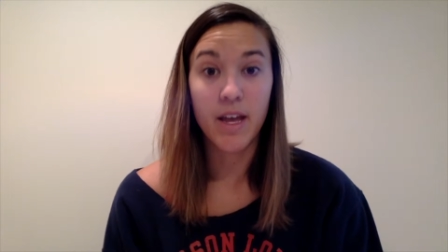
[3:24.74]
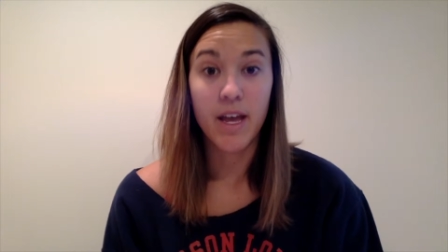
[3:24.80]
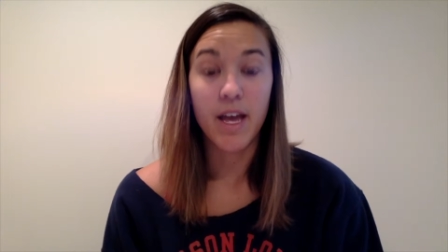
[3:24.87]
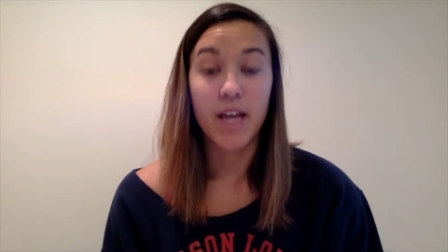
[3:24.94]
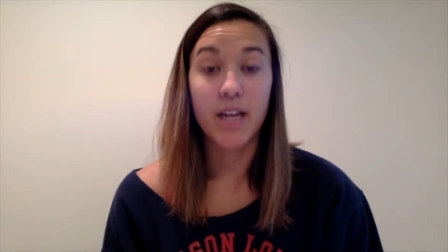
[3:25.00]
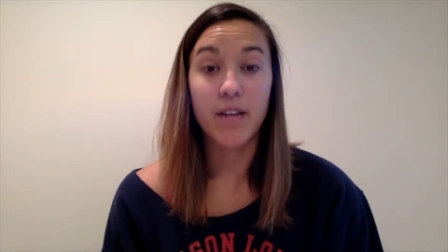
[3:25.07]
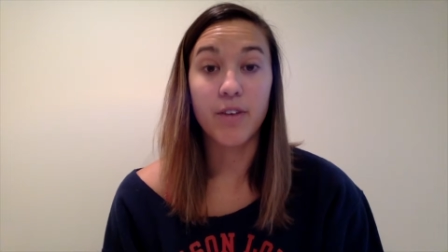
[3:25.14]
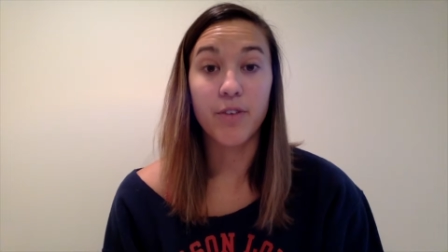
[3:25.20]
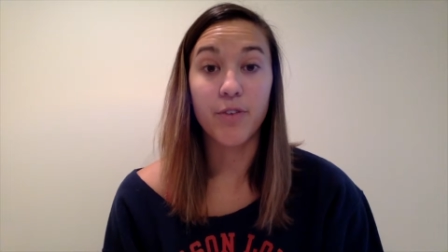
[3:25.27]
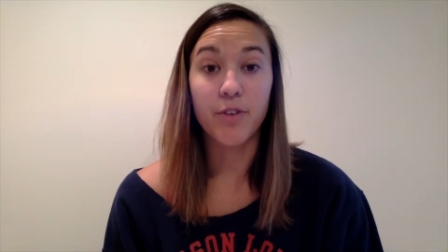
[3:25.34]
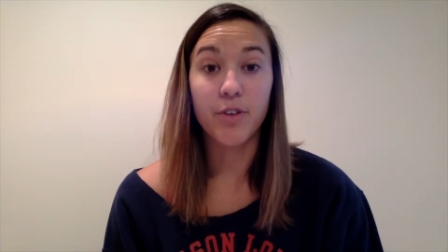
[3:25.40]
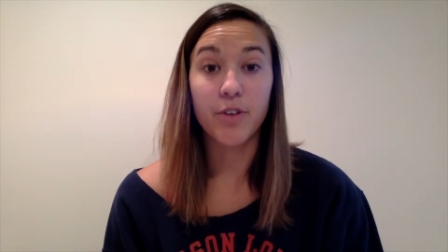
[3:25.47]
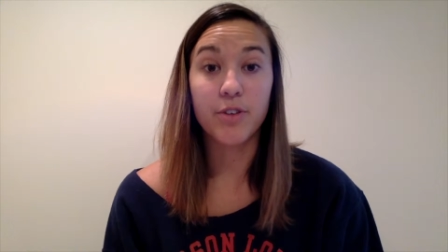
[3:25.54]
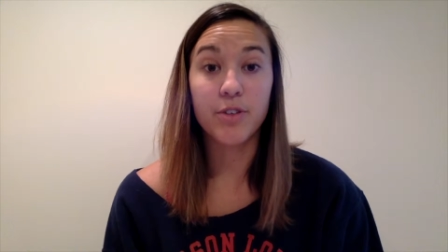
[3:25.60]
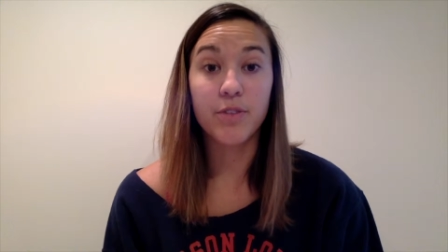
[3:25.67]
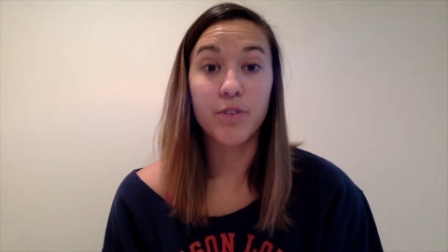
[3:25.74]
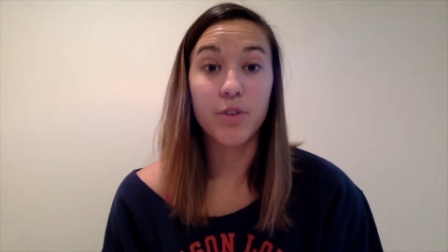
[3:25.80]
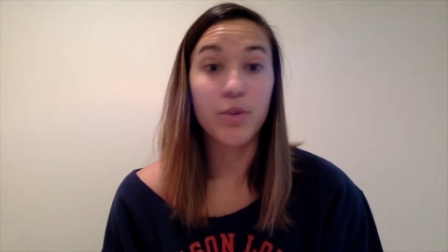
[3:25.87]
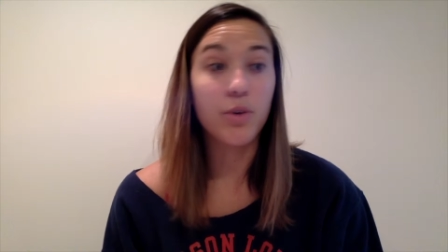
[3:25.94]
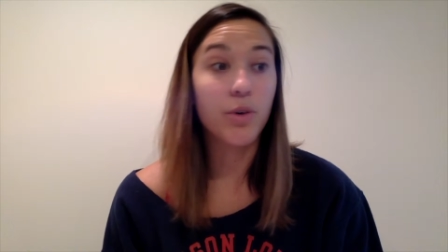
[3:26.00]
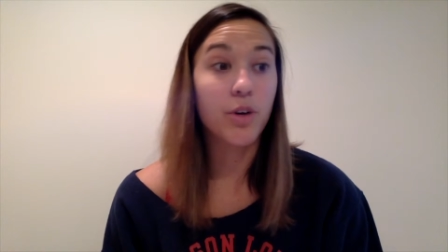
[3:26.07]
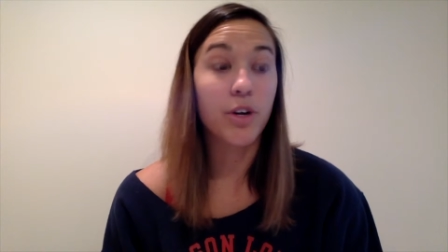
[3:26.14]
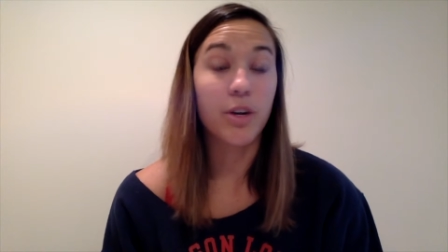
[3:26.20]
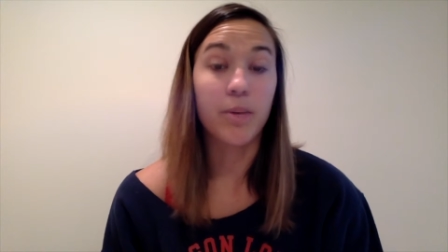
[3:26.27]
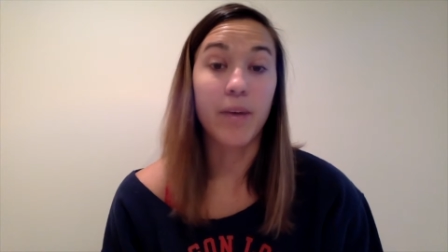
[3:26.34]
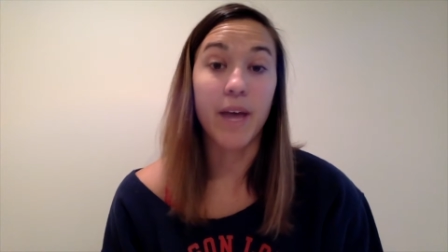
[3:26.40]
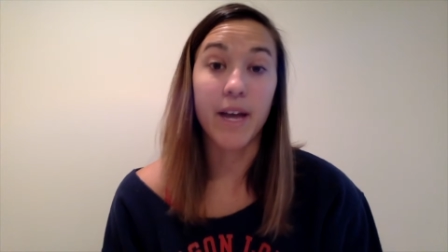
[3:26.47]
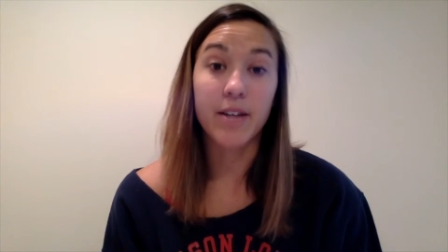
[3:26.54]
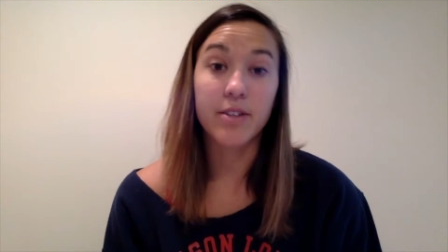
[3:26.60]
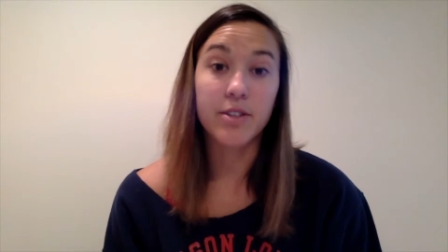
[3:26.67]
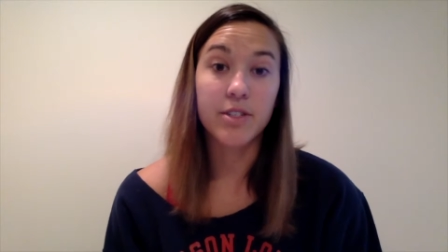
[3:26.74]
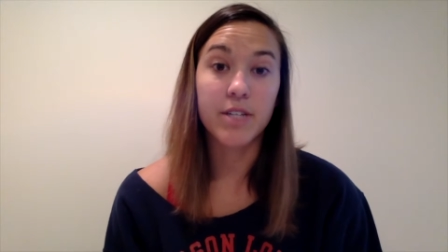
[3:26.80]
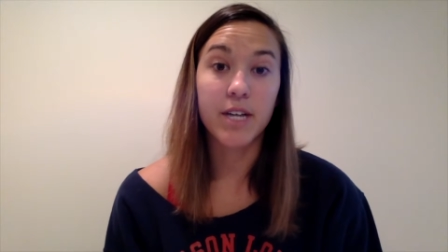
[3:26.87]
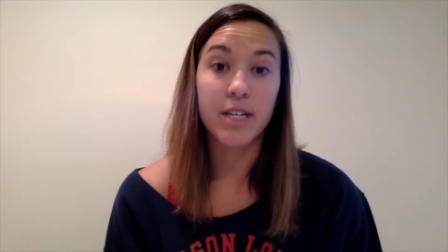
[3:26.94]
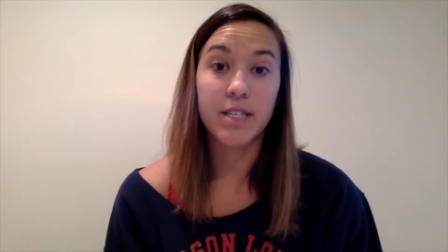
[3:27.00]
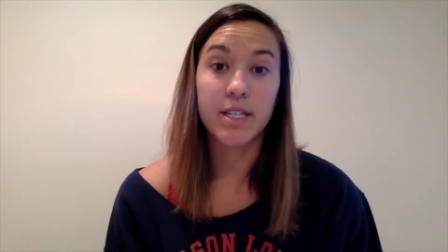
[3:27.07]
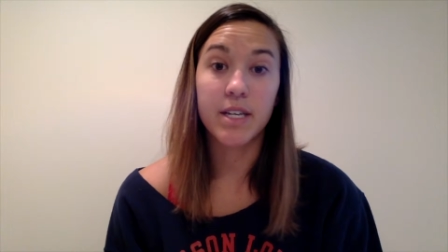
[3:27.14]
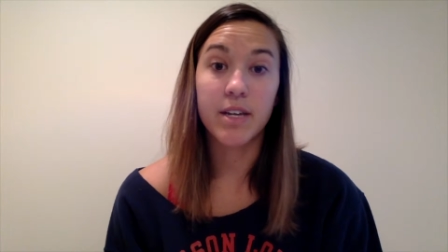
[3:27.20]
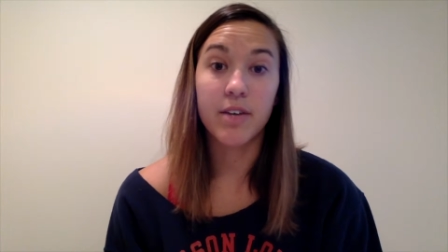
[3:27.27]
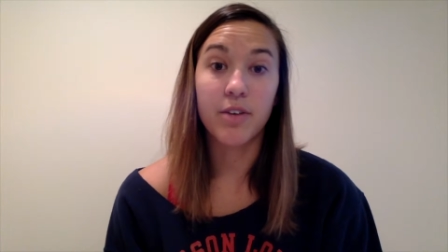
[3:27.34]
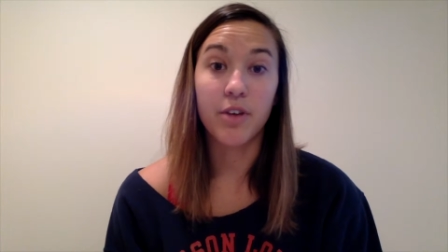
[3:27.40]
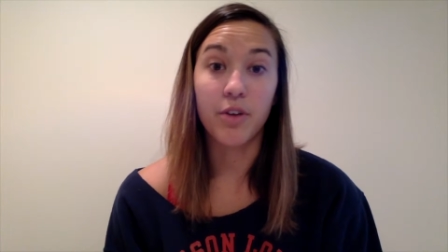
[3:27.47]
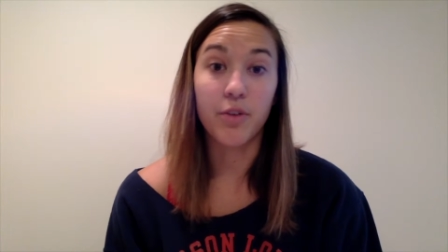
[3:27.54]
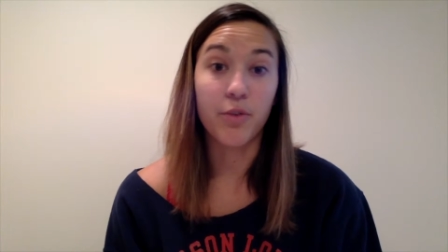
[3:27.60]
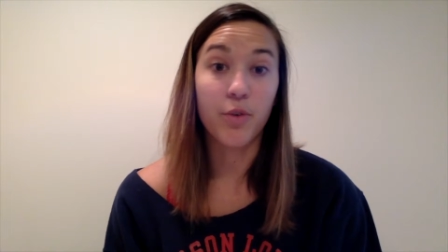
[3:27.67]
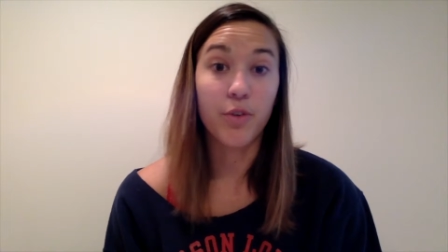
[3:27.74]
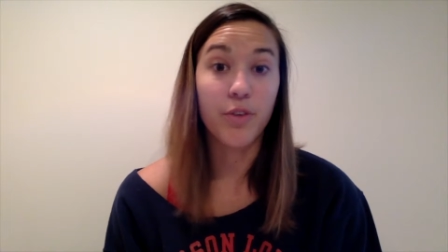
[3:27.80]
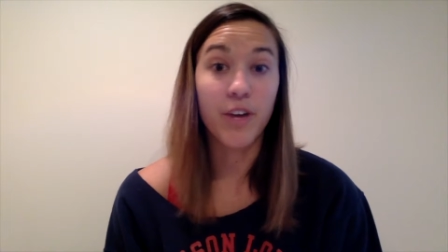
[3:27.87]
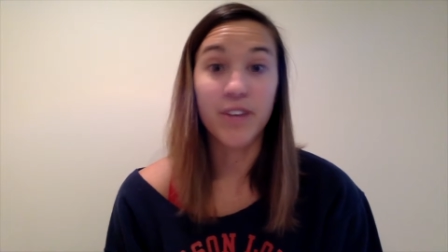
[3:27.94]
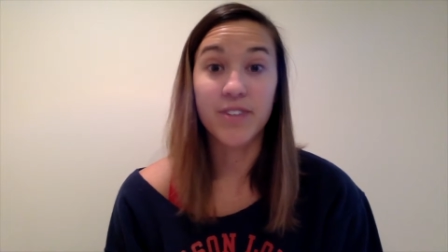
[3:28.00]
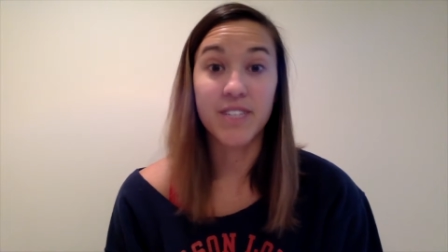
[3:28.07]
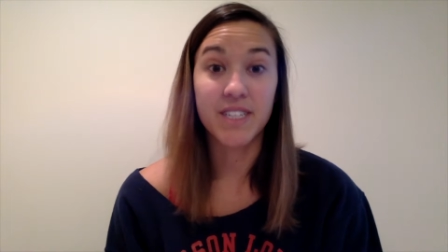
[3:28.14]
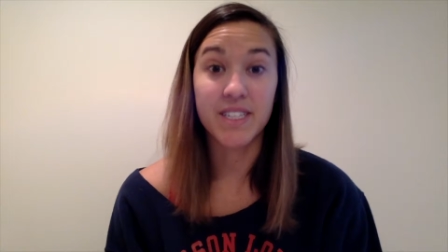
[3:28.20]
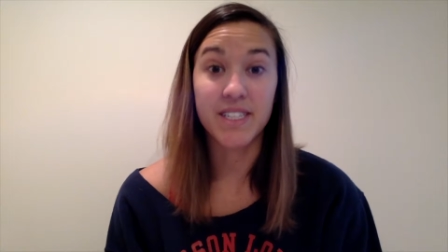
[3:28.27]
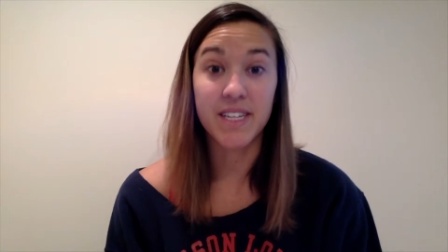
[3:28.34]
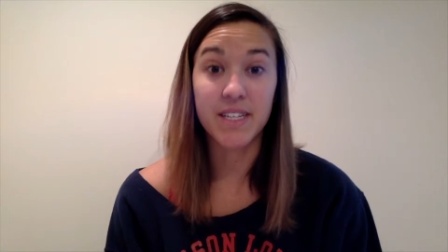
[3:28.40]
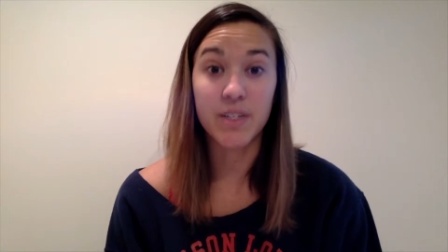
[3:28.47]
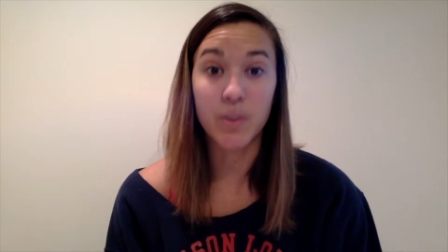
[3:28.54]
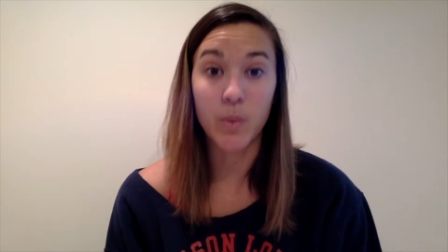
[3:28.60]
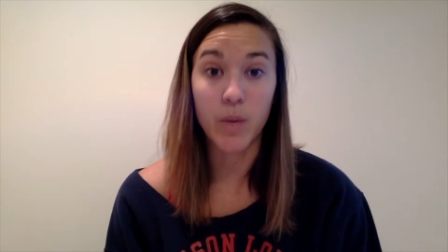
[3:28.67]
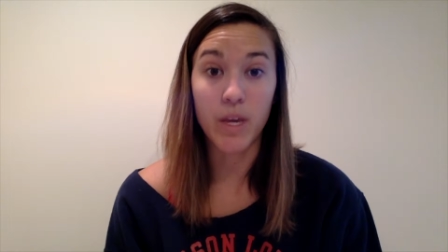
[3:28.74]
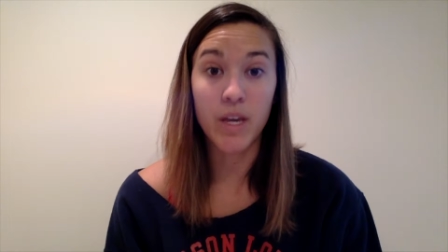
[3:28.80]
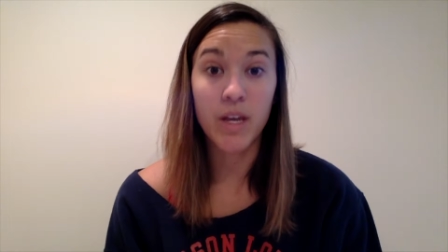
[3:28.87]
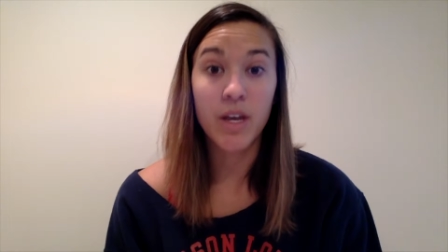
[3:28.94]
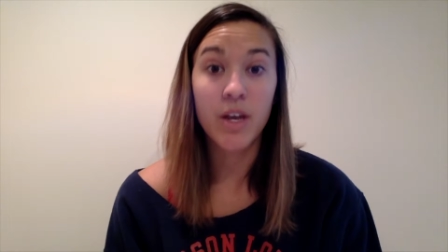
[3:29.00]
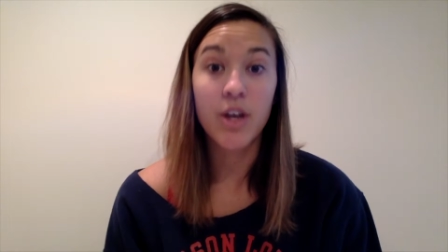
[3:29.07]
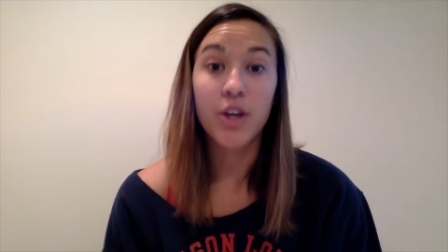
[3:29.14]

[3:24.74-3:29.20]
And for those of you who are going to be exercising, 4, 5, 6 days a week,